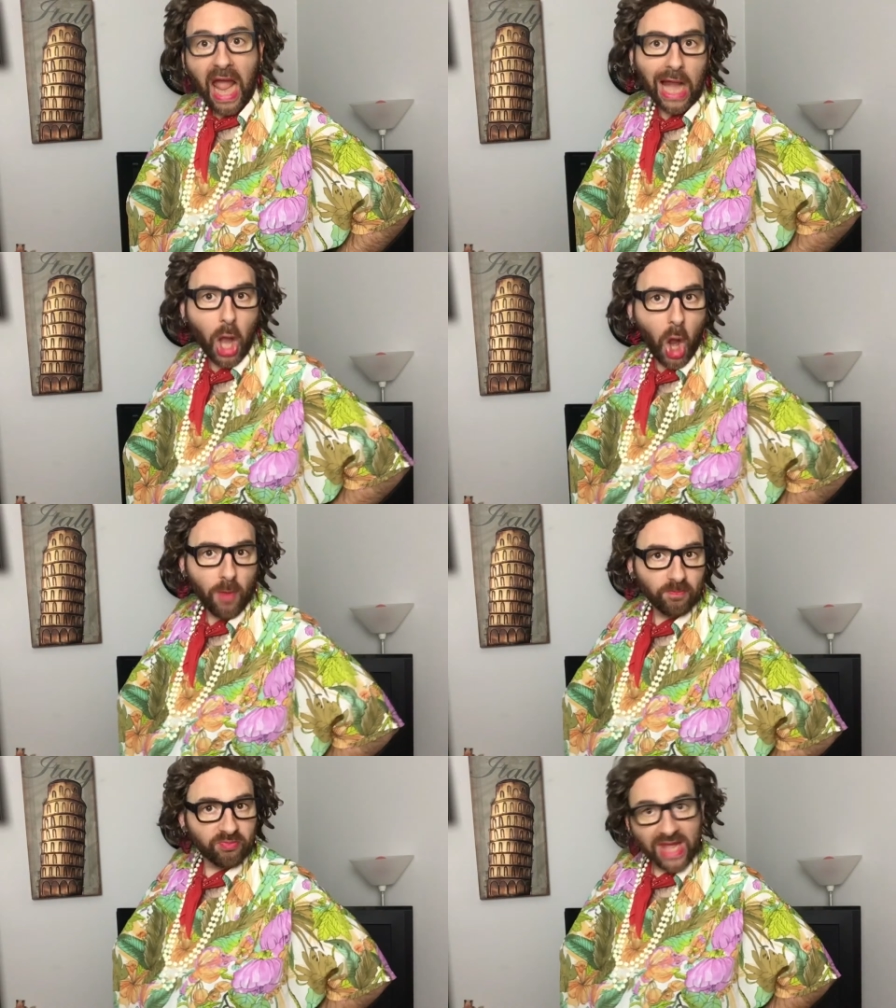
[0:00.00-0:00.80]

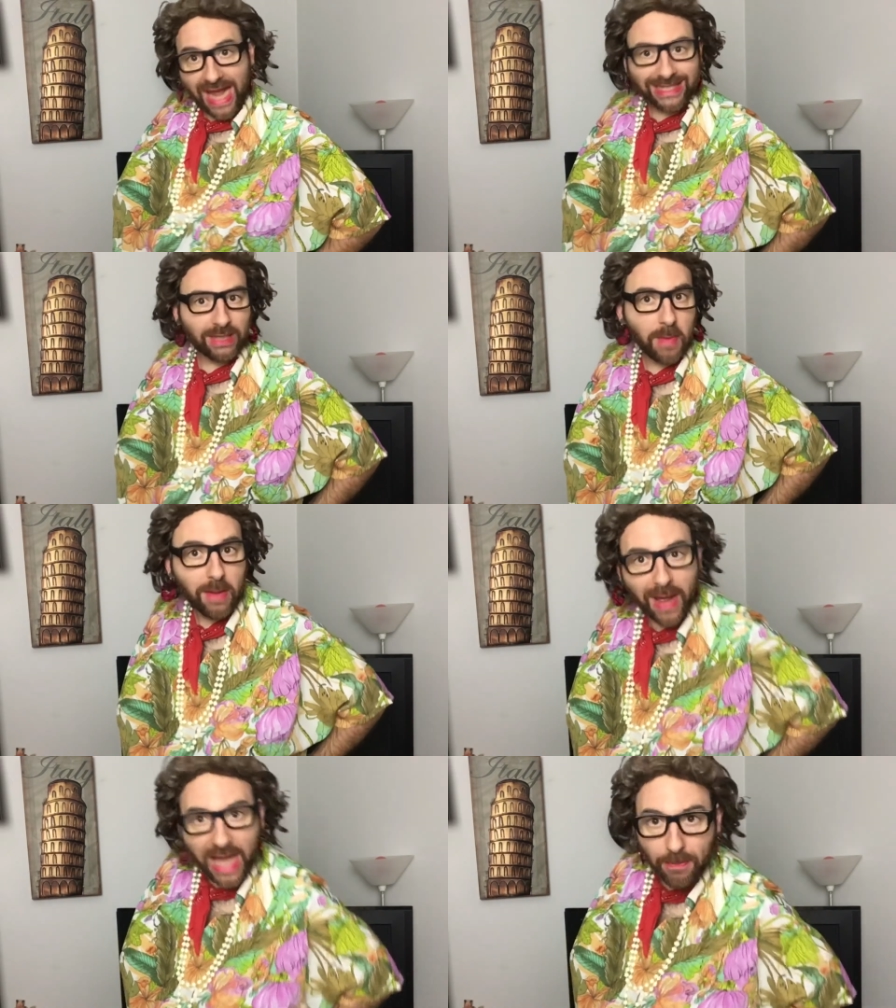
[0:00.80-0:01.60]
Hello, it's me,
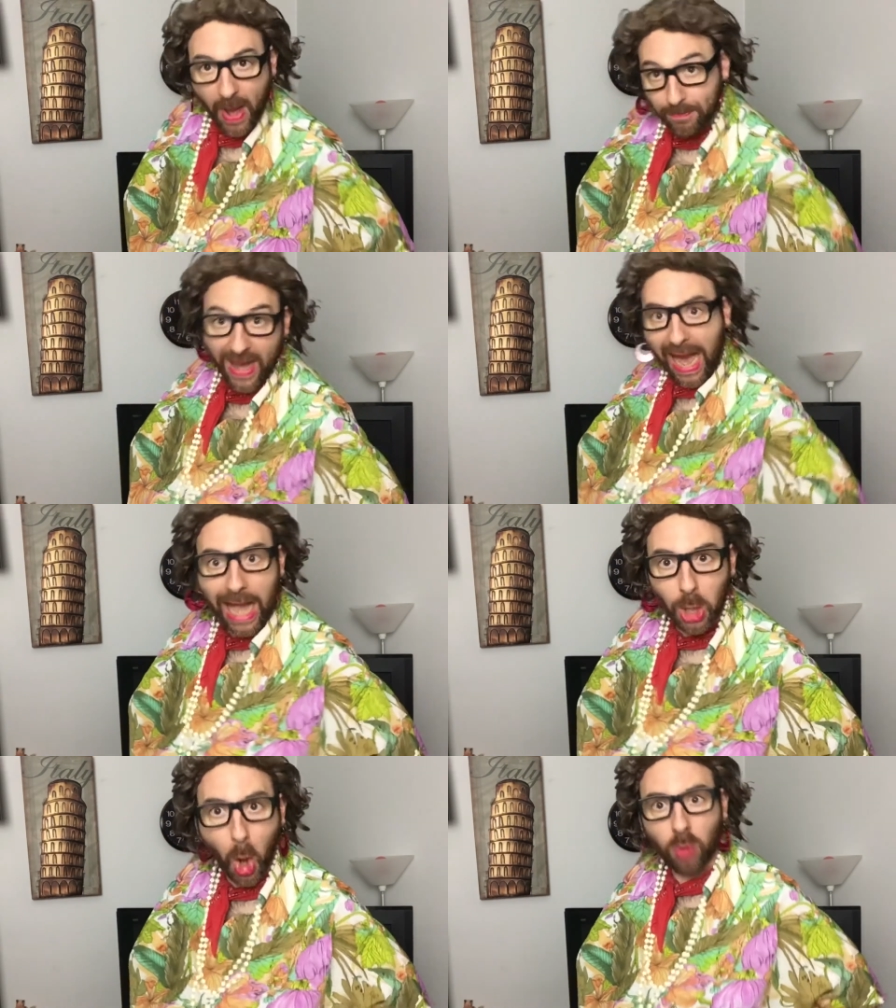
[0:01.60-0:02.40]
Maria
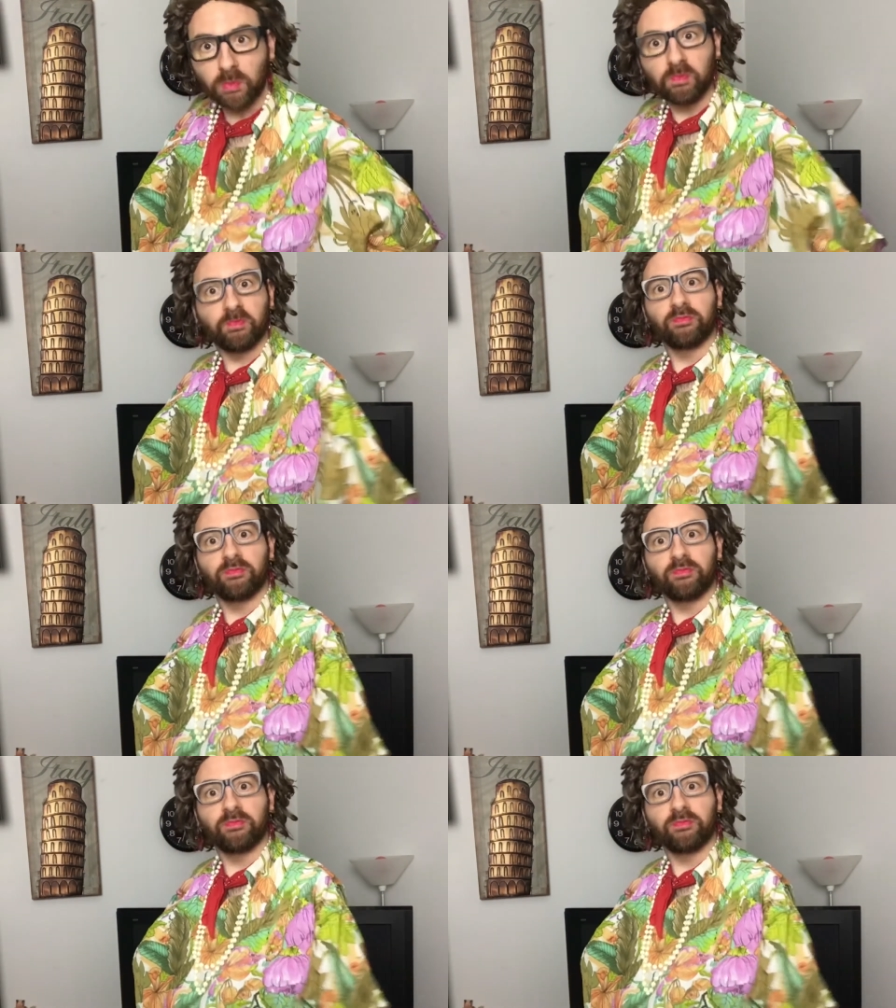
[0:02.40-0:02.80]
Papagallo.